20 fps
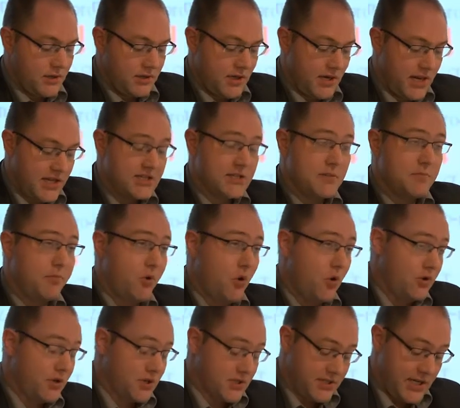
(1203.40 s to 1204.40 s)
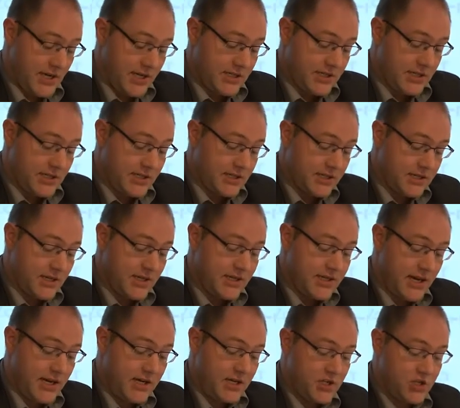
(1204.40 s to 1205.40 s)
The next important changes in
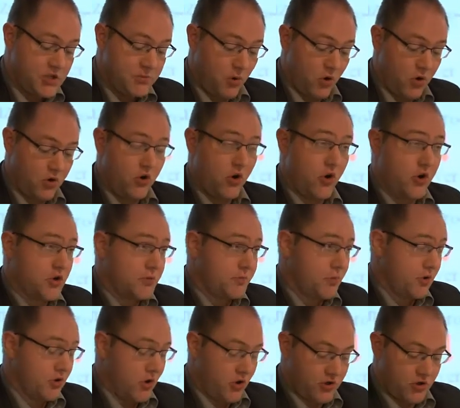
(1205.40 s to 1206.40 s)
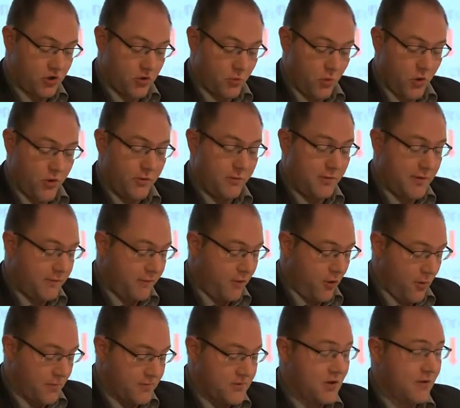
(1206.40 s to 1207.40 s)
Danish small coins production were the
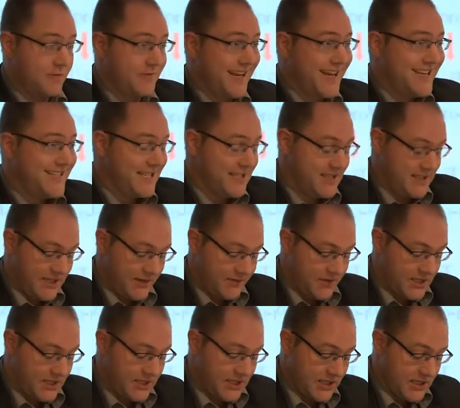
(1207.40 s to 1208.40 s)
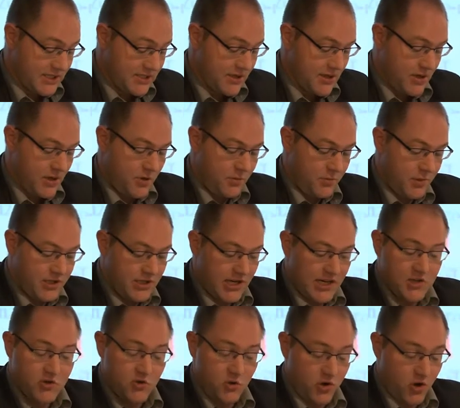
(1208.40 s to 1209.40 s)
reforms of the 1870s, with the
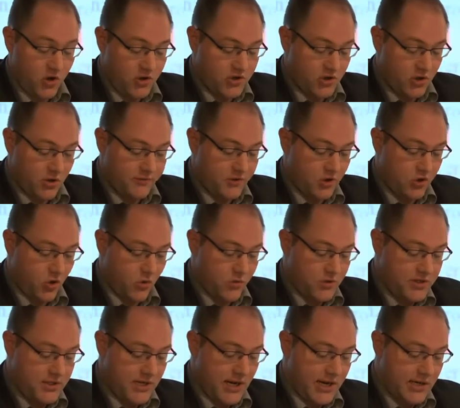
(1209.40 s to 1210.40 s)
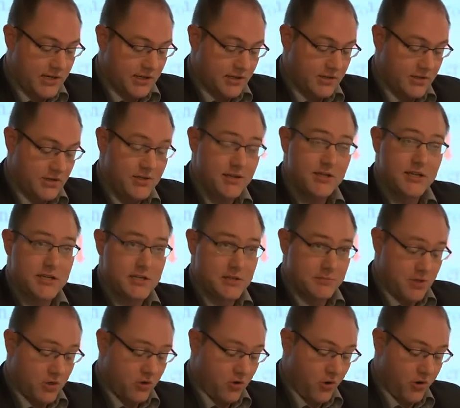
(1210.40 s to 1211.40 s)
introduction of the gold standard,
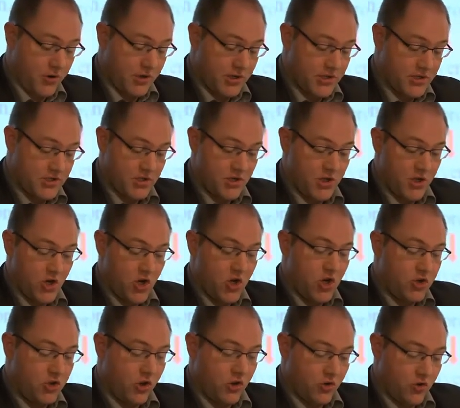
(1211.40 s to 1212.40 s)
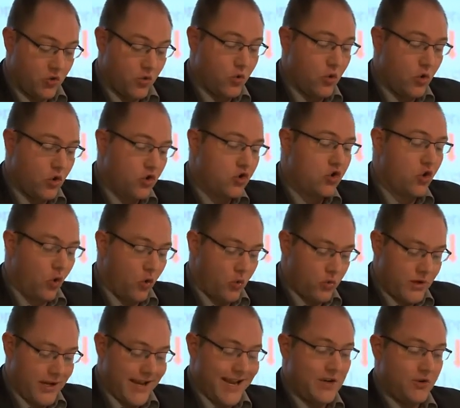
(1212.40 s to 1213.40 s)
decimal coinage, the new
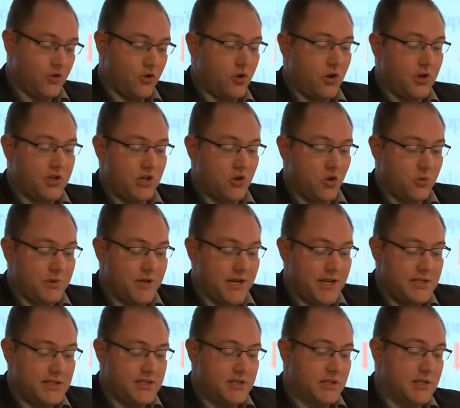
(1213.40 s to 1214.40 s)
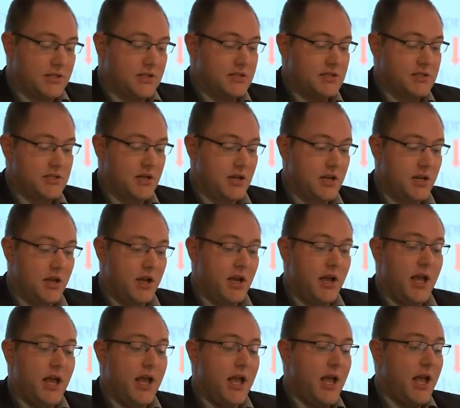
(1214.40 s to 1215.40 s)
krone and øre denominations,
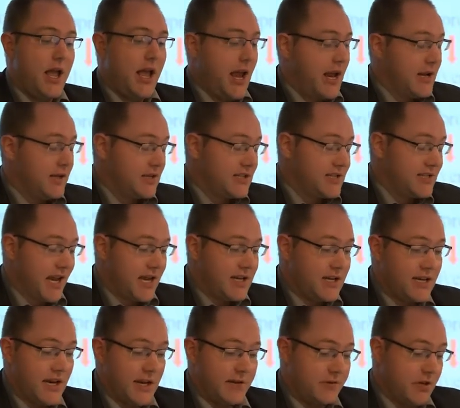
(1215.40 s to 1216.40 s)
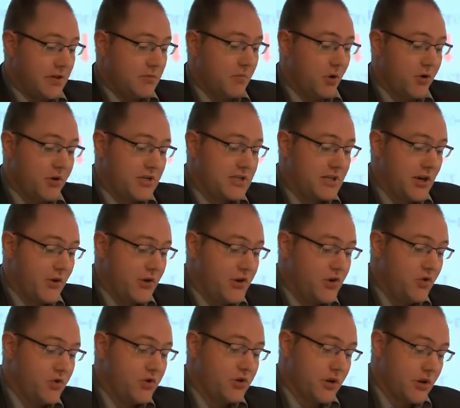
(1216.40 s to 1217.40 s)
and the Scandinavian Monetary
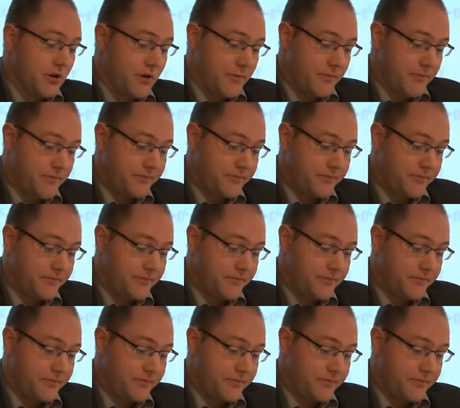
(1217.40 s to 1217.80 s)
Union.